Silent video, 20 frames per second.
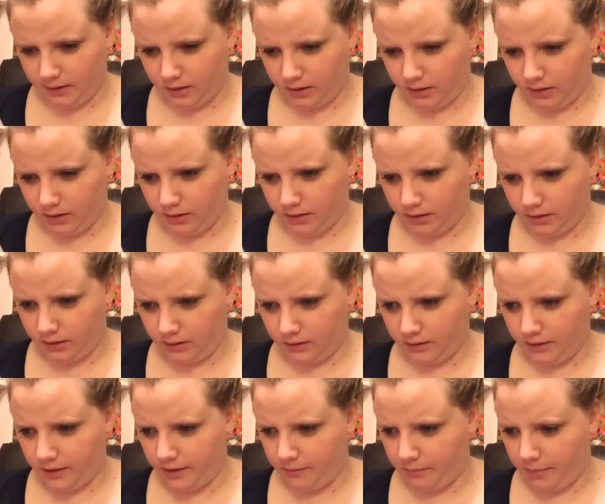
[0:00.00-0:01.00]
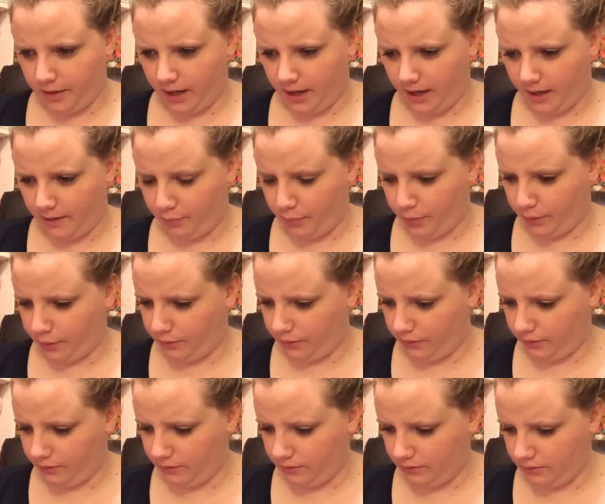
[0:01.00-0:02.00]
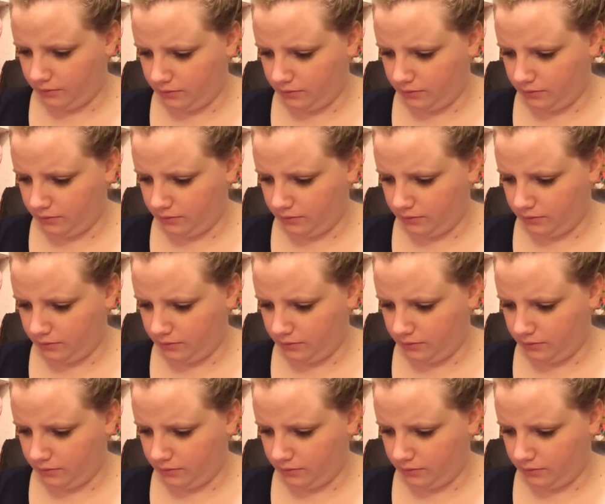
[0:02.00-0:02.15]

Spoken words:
on the paper.